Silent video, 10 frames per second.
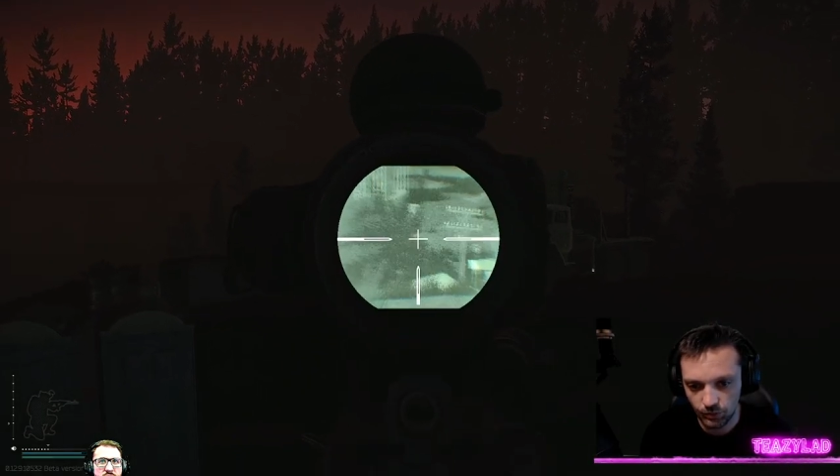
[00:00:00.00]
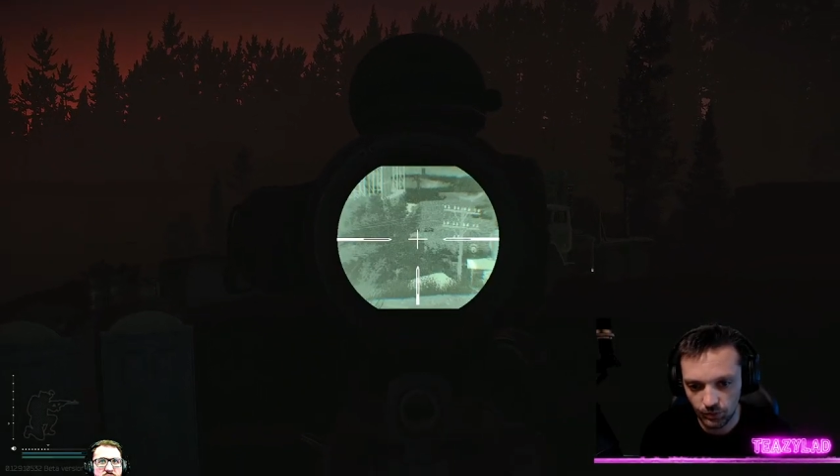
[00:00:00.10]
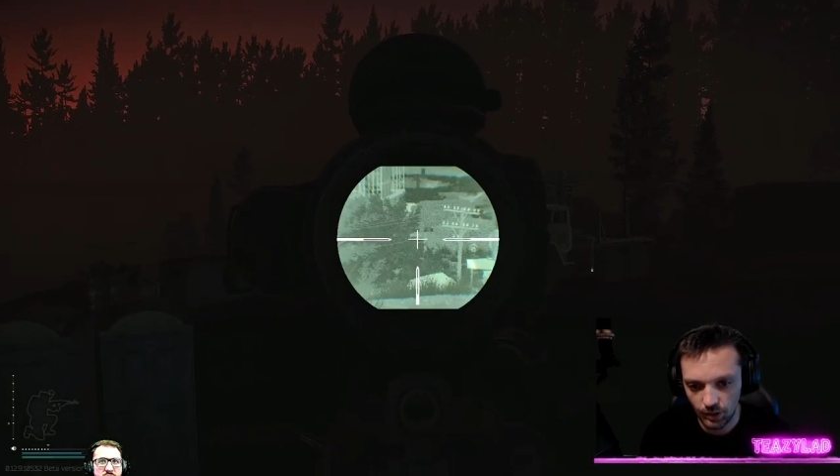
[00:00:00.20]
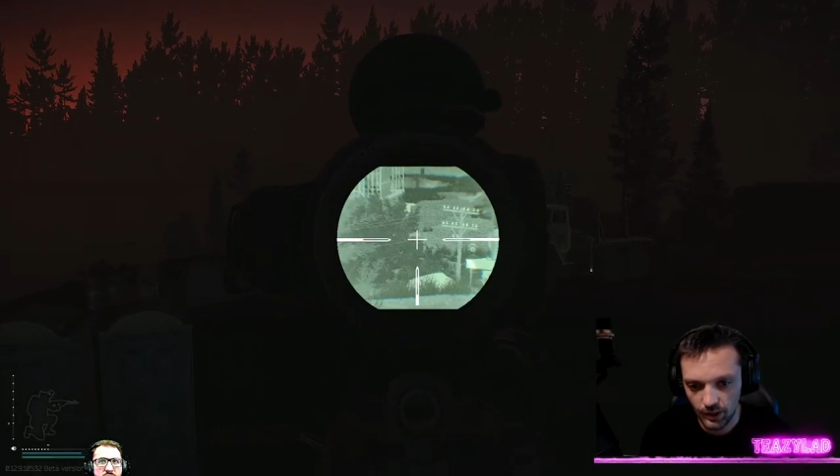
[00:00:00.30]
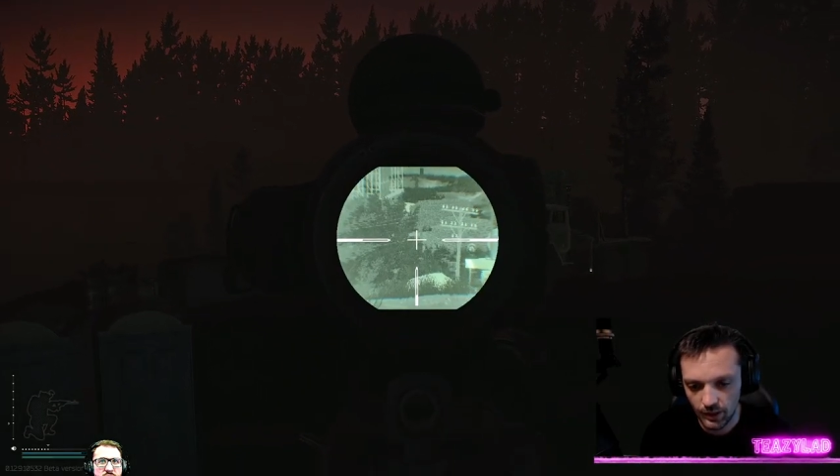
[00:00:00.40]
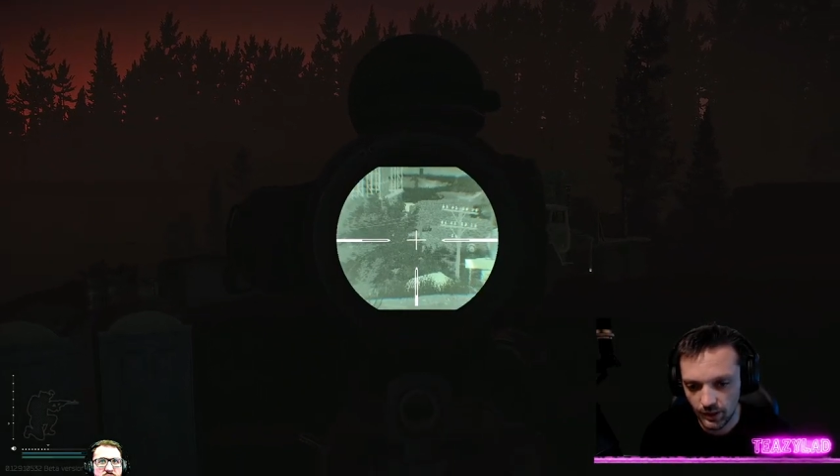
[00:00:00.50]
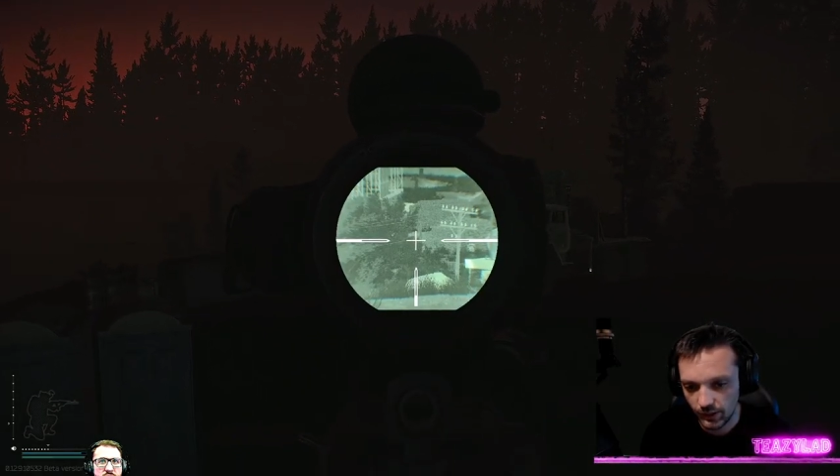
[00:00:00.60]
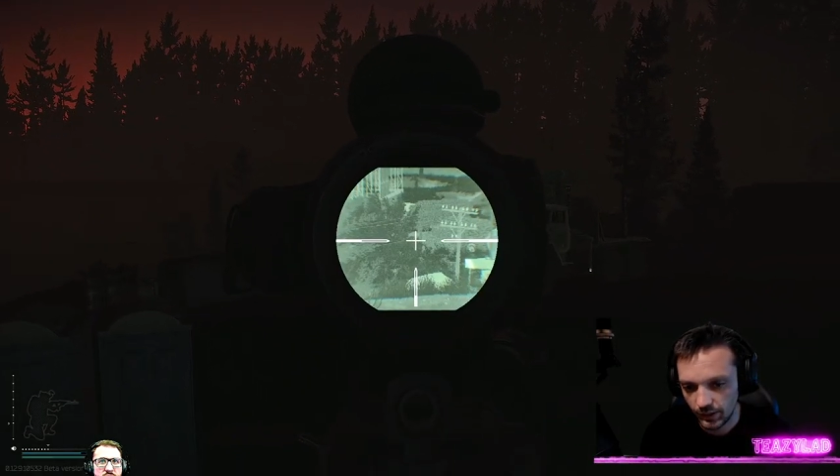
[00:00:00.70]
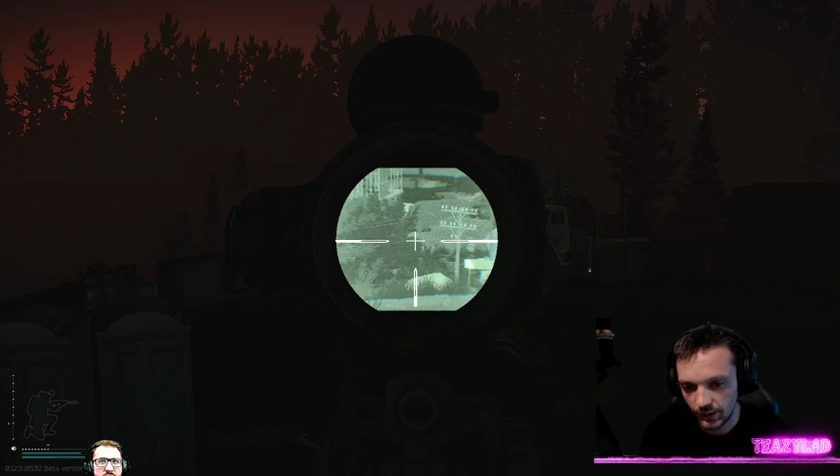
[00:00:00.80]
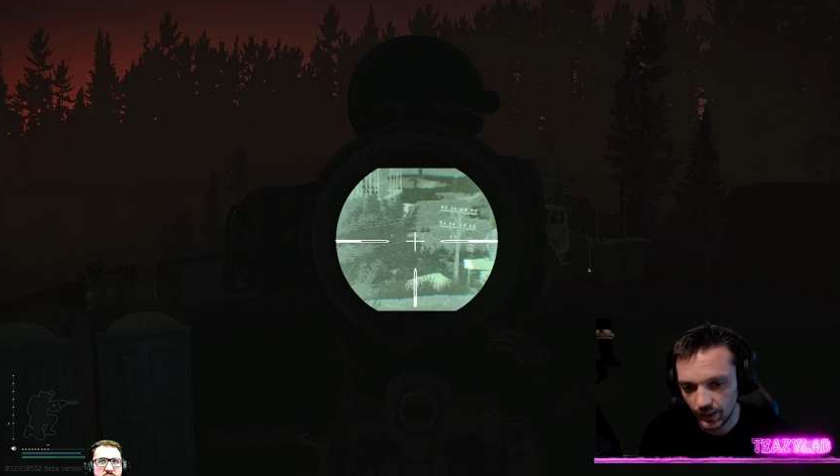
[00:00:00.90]
bush
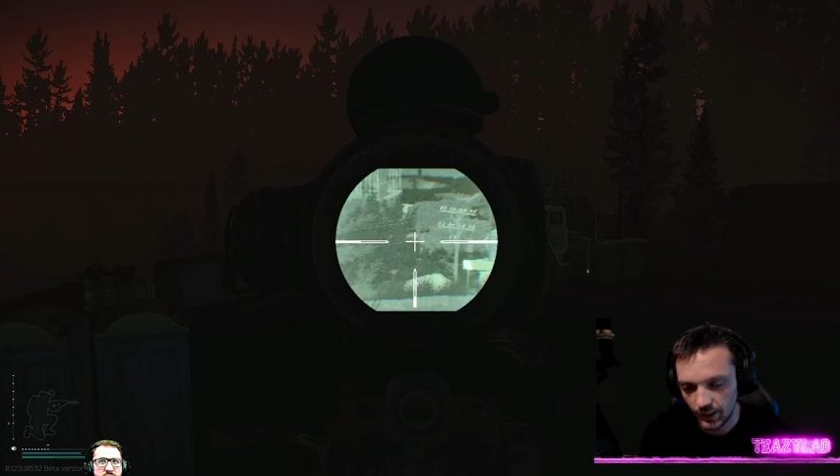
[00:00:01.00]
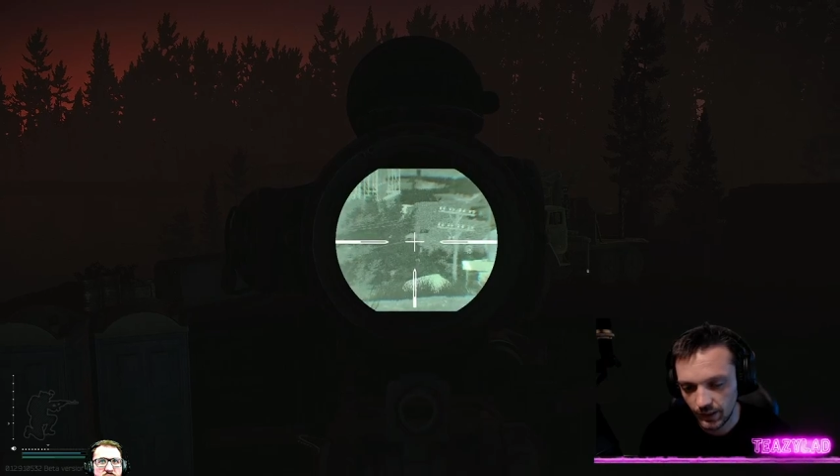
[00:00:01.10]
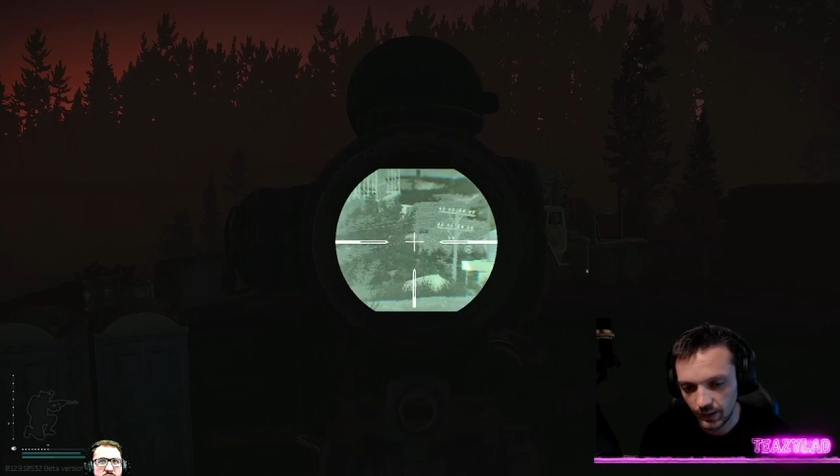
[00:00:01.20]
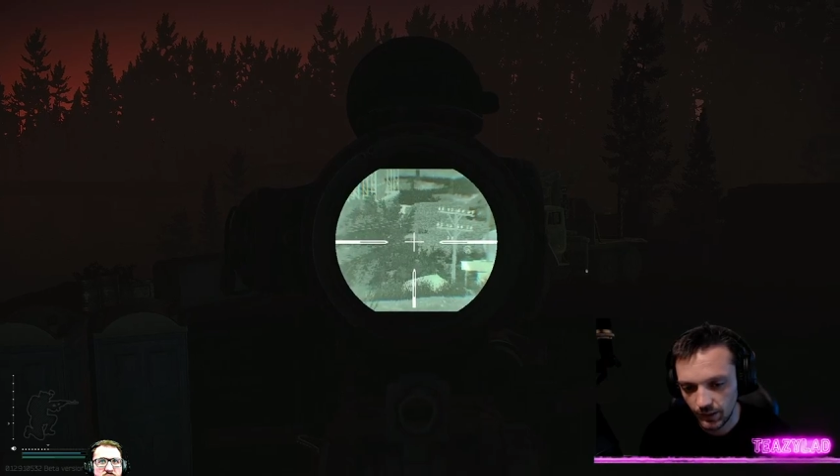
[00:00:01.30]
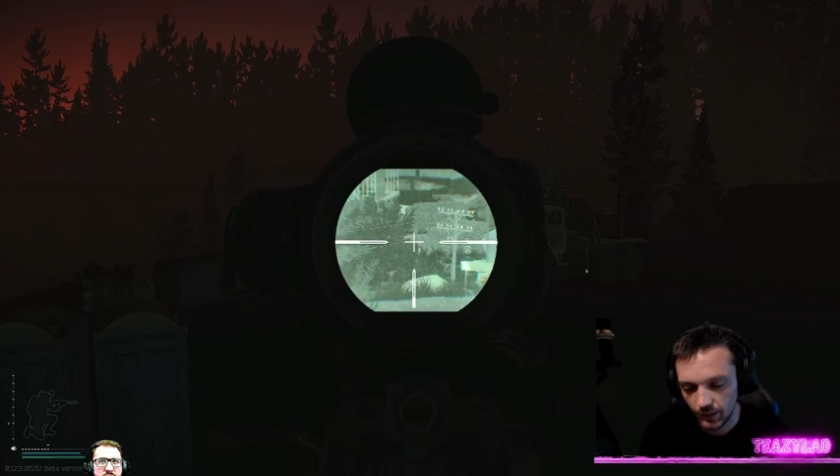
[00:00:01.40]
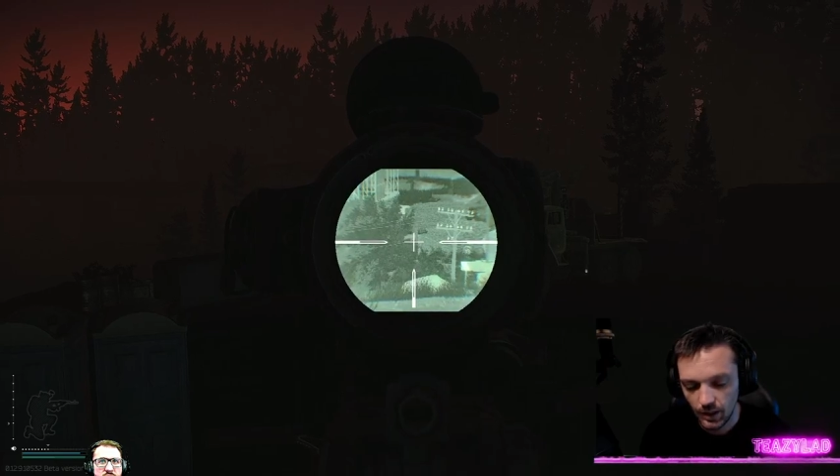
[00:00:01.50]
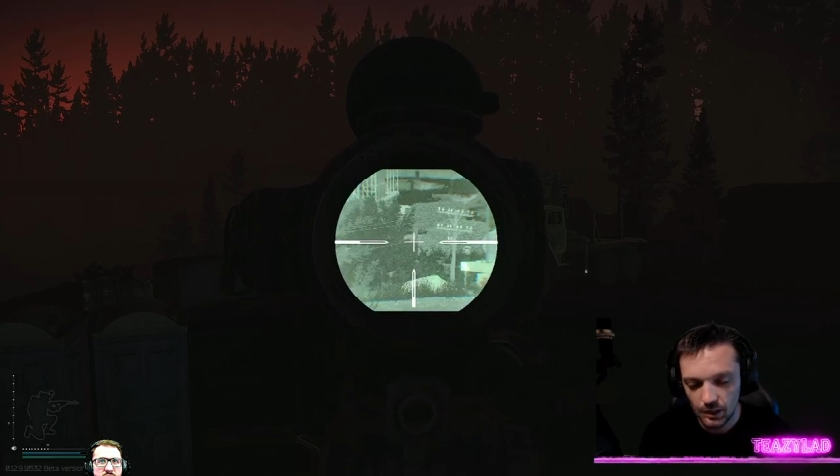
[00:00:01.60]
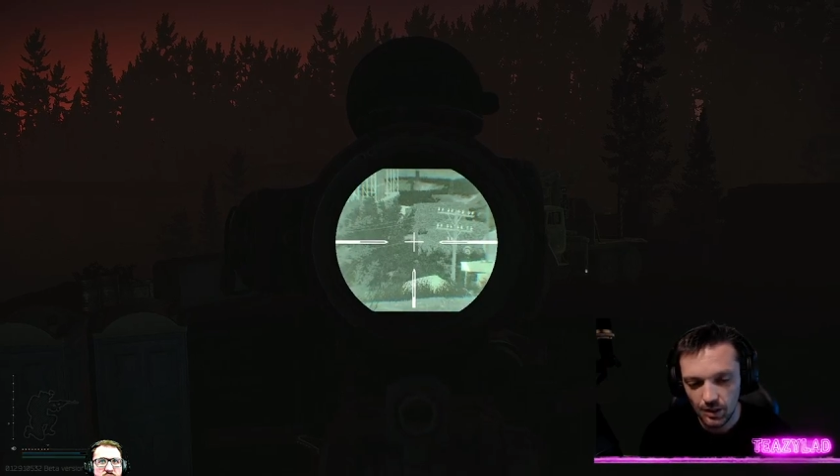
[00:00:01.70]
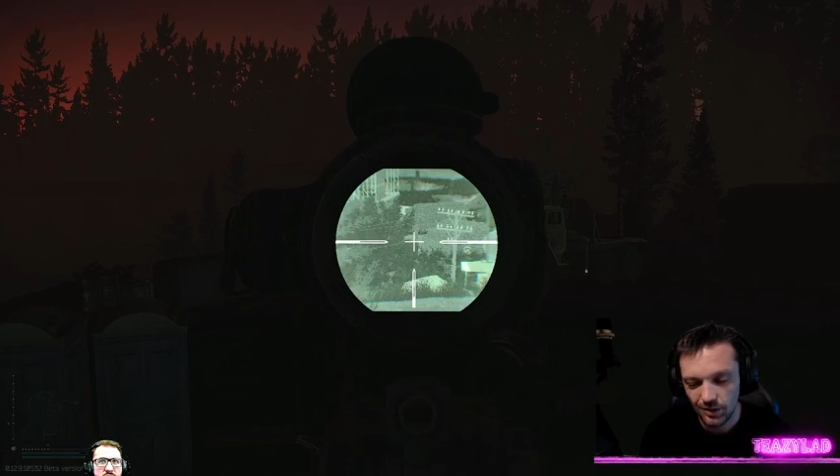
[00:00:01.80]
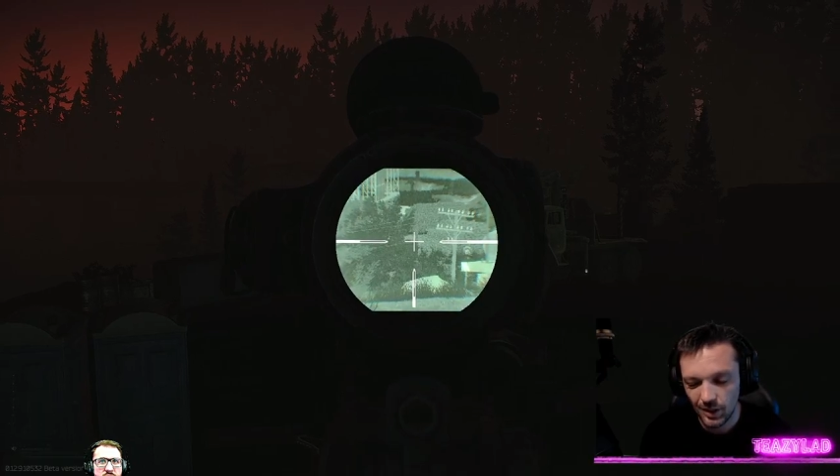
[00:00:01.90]
right here, standing
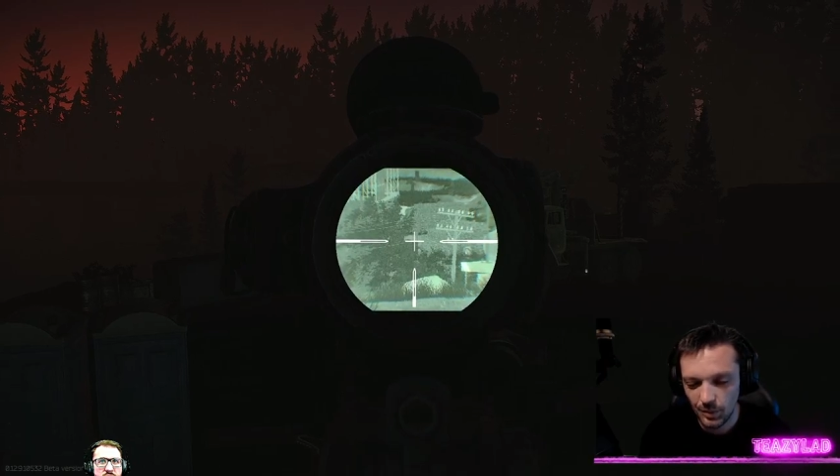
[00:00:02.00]
there.